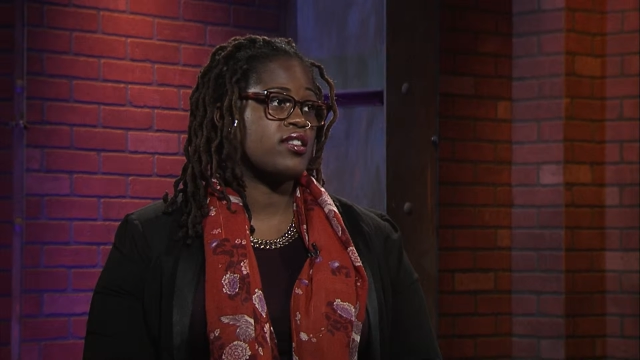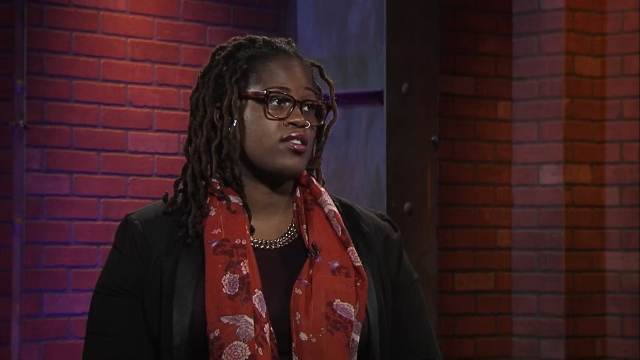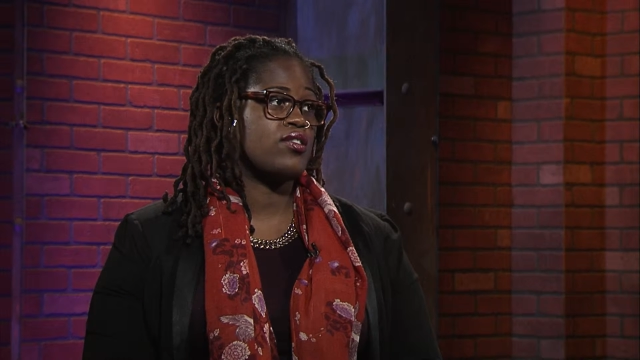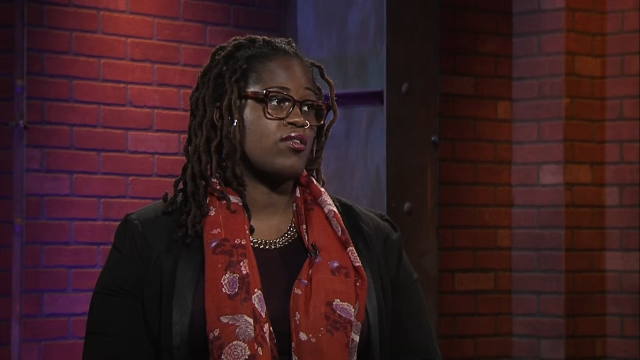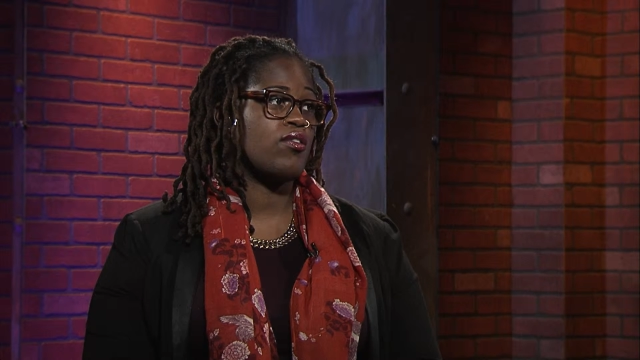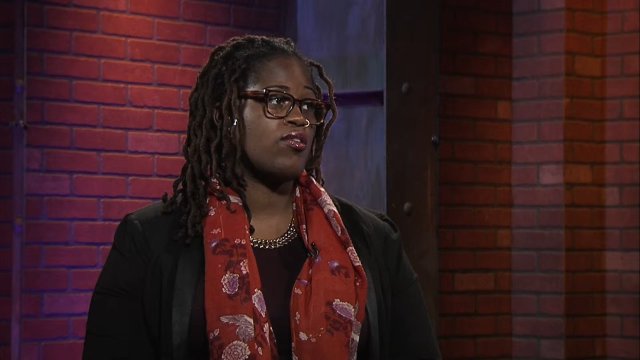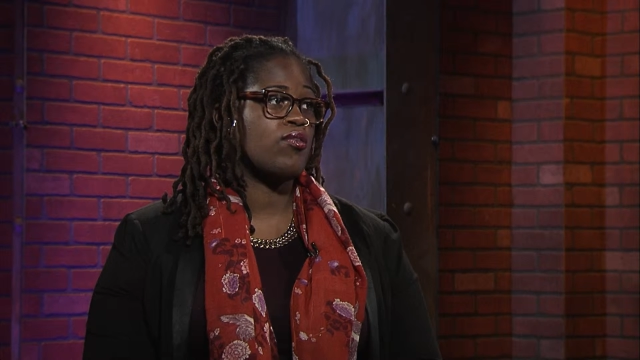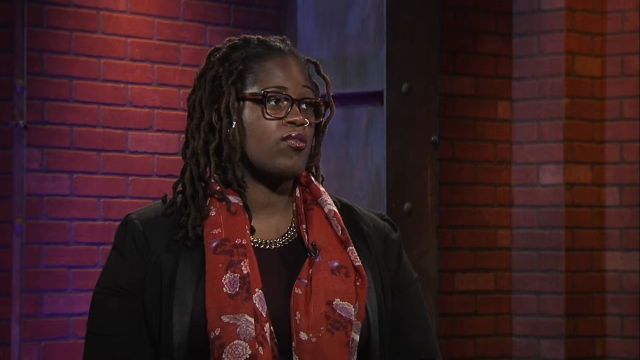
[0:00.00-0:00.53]
And
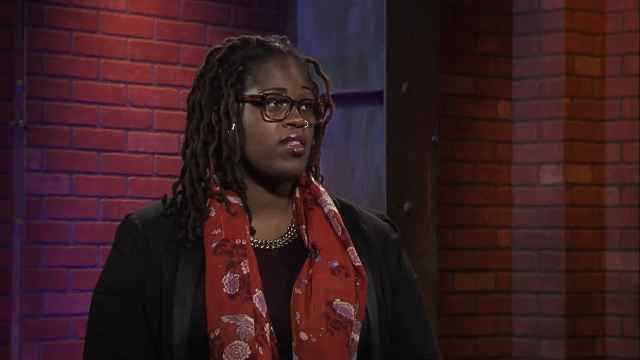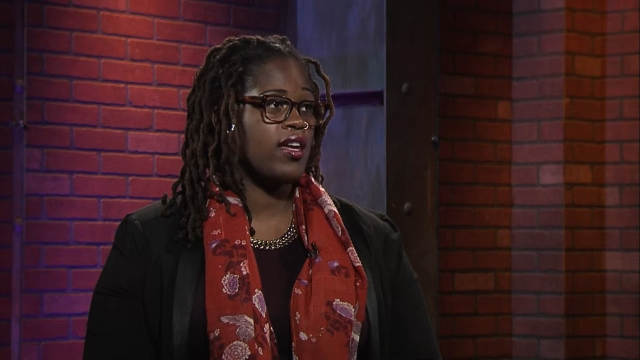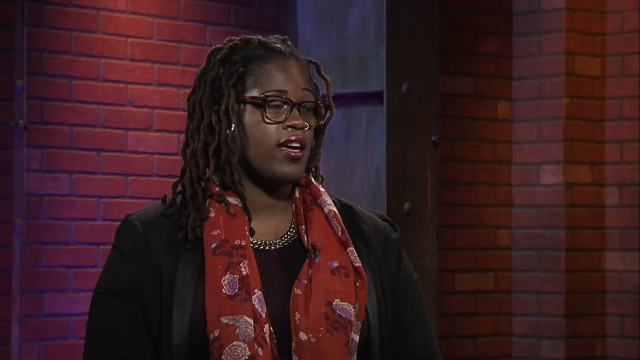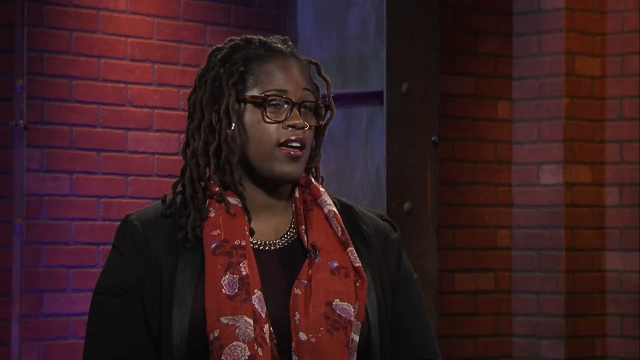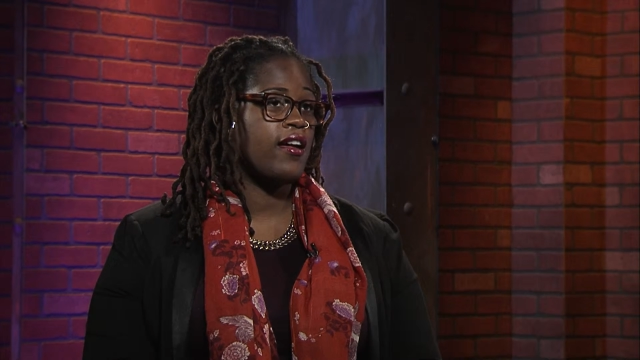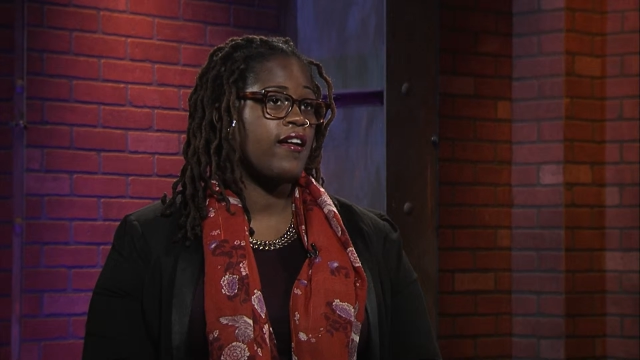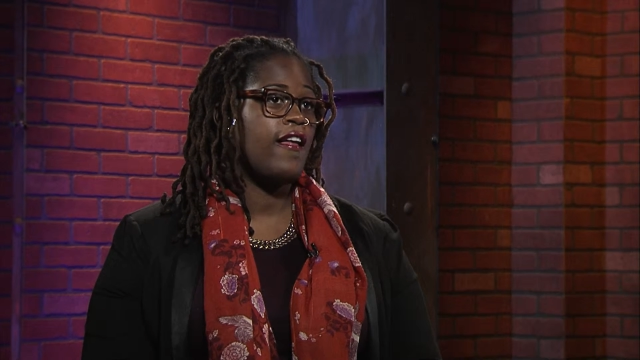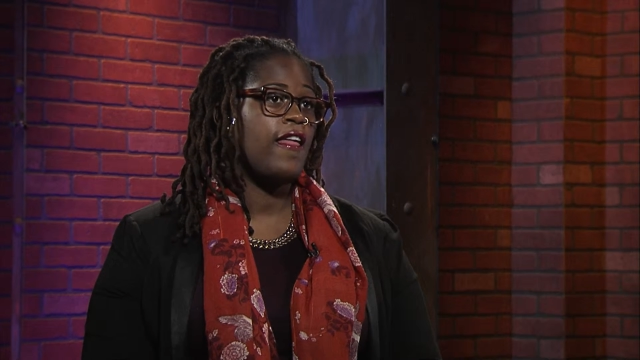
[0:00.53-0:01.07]
so through
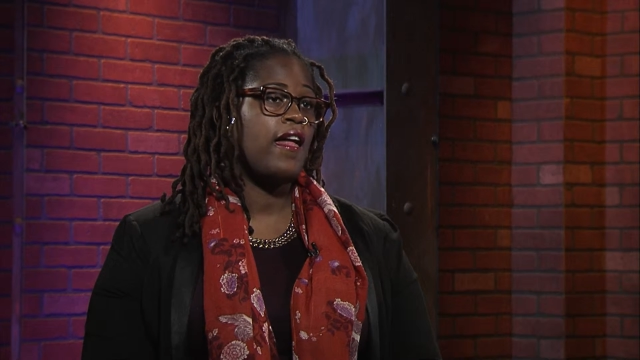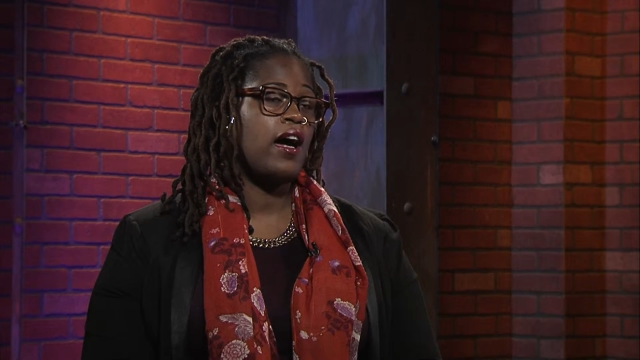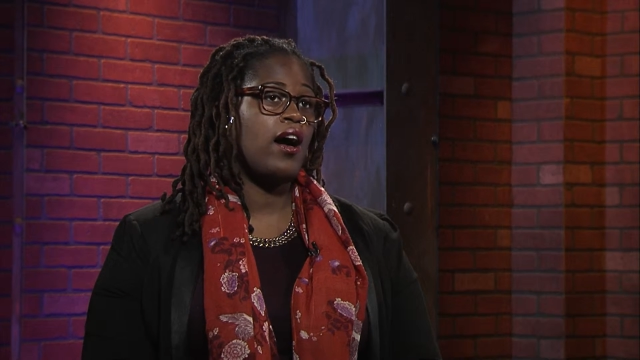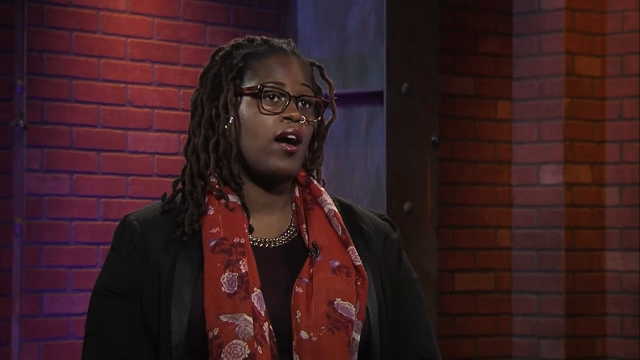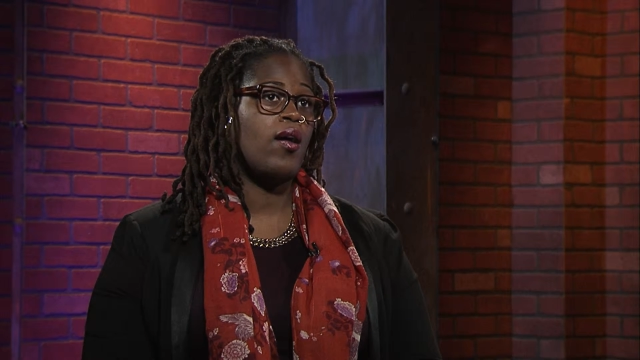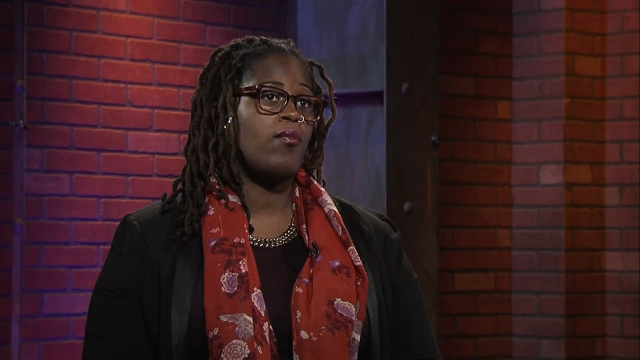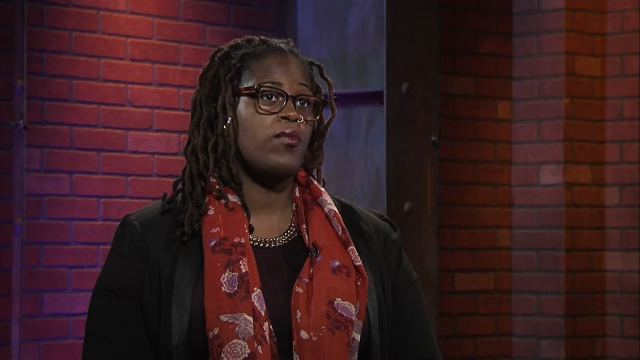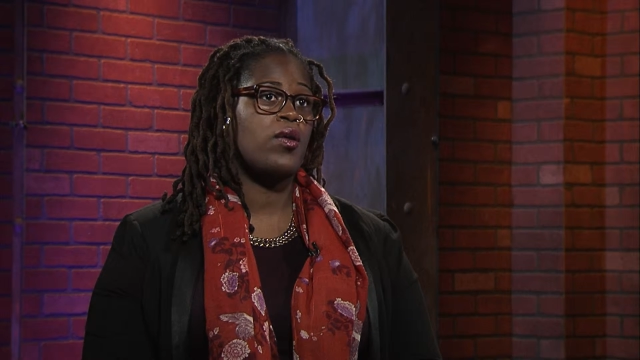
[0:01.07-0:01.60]
that,
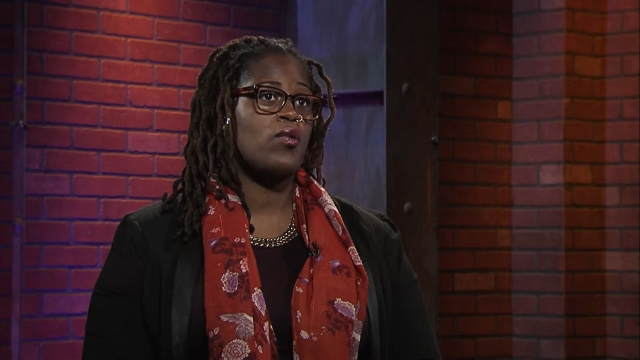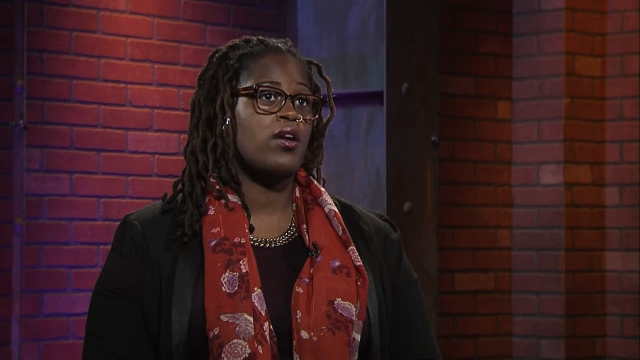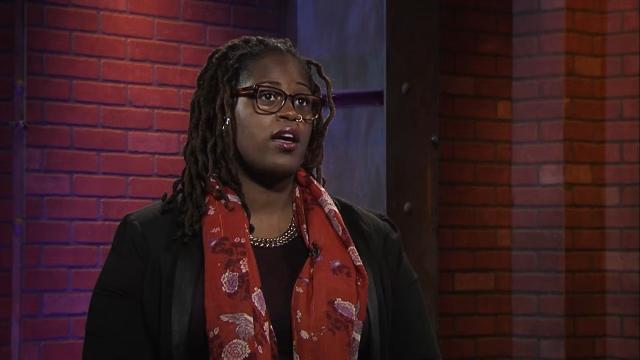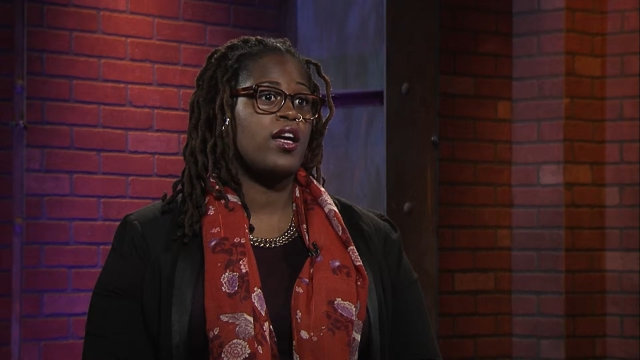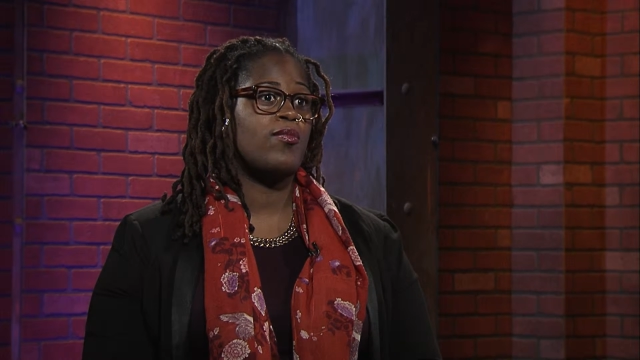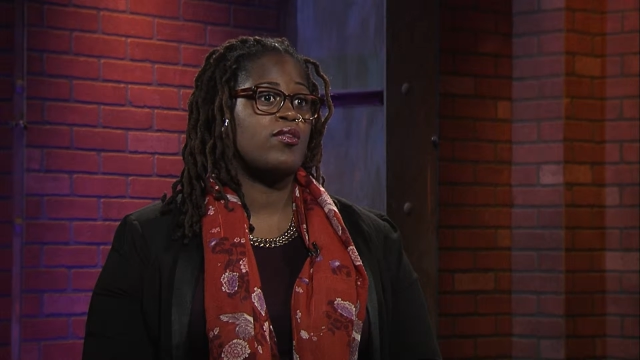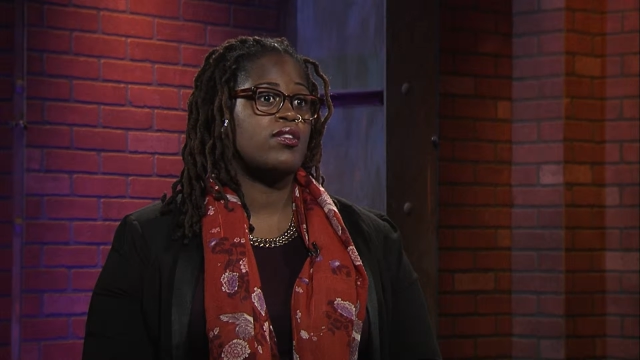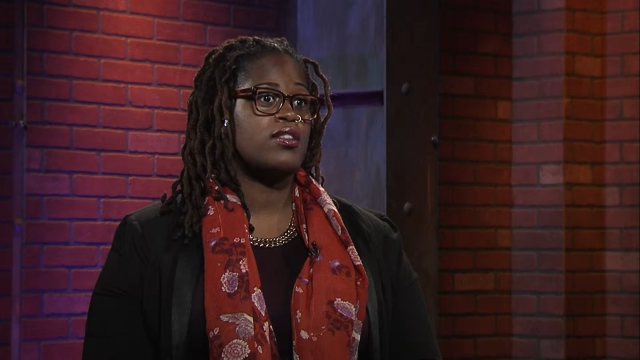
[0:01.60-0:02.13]
we were
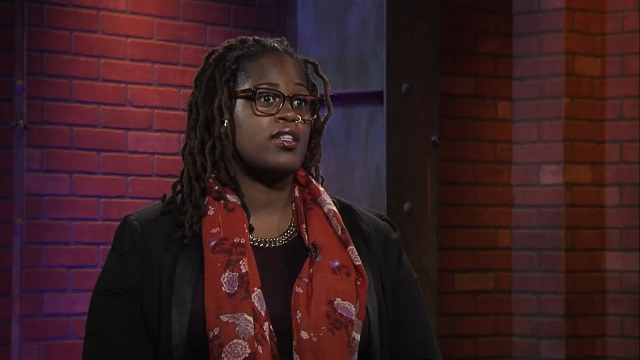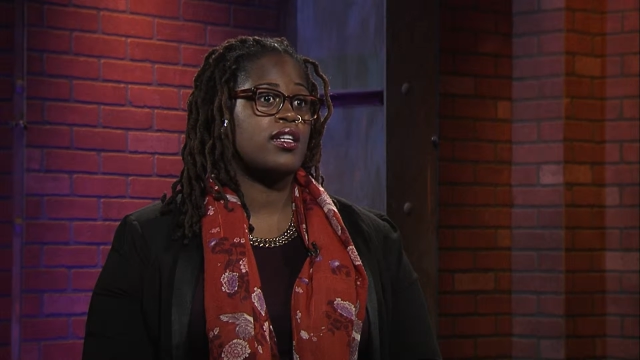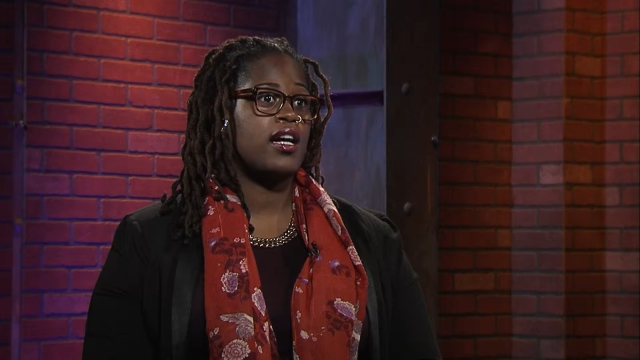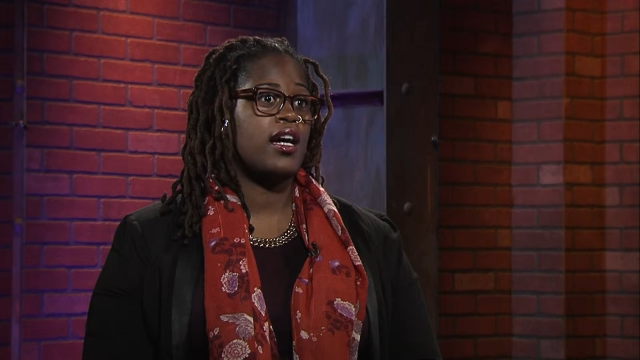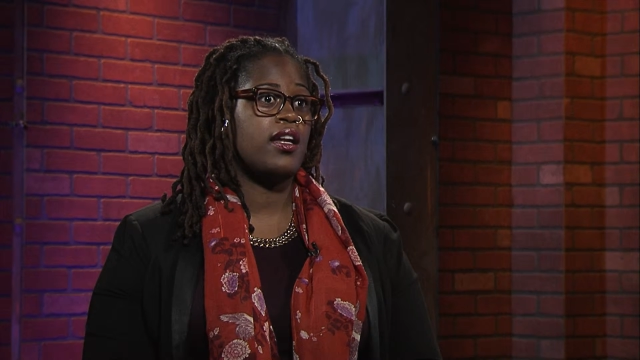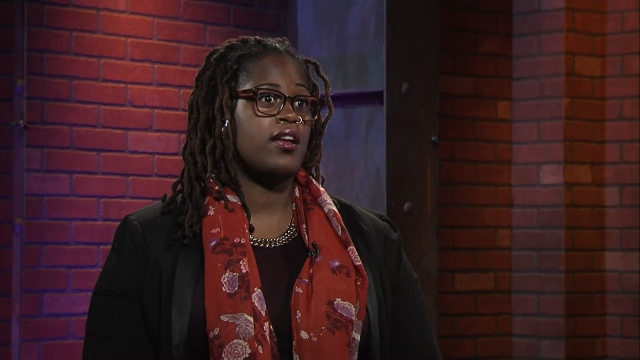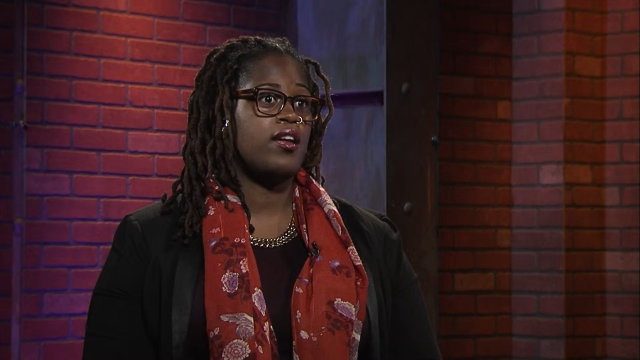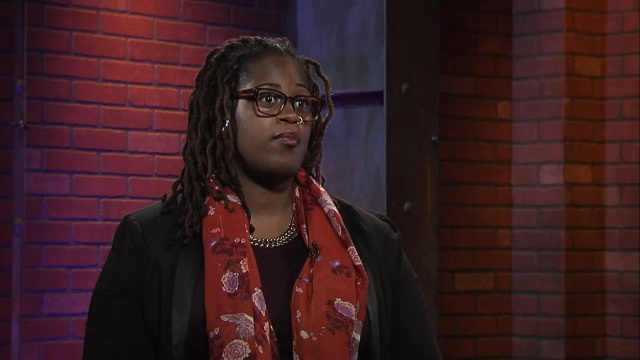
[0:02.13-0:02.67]
able
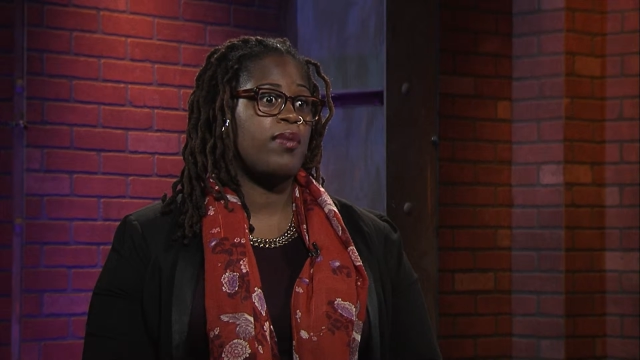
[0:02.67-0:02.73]
to